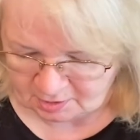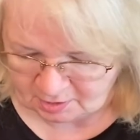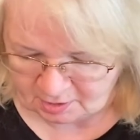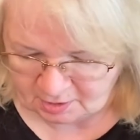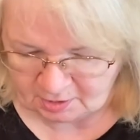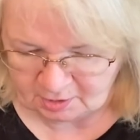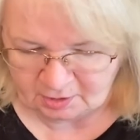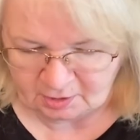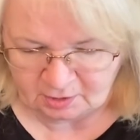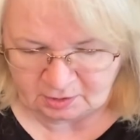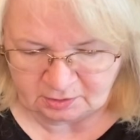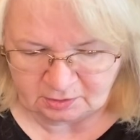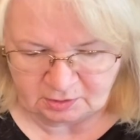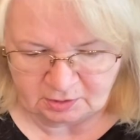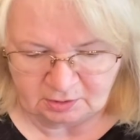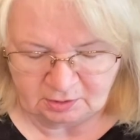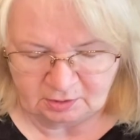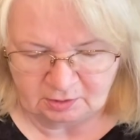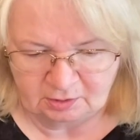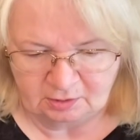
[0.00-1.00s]
and
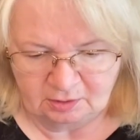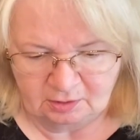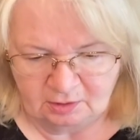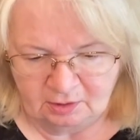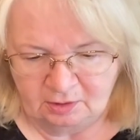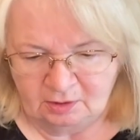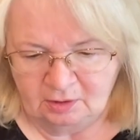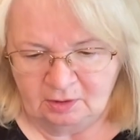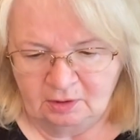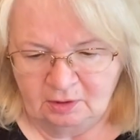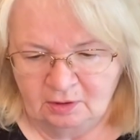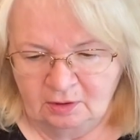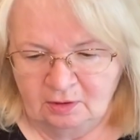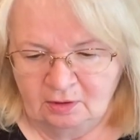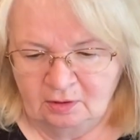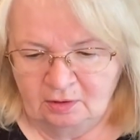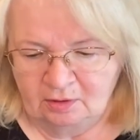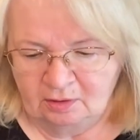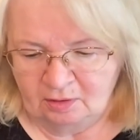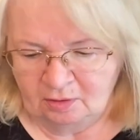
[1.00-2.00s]

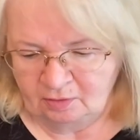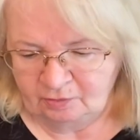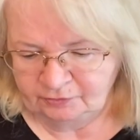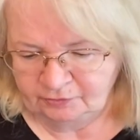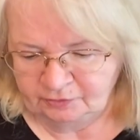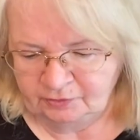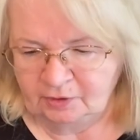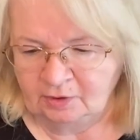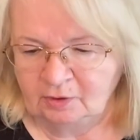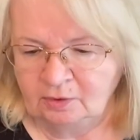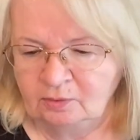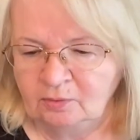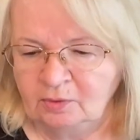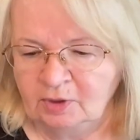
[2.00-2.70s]
also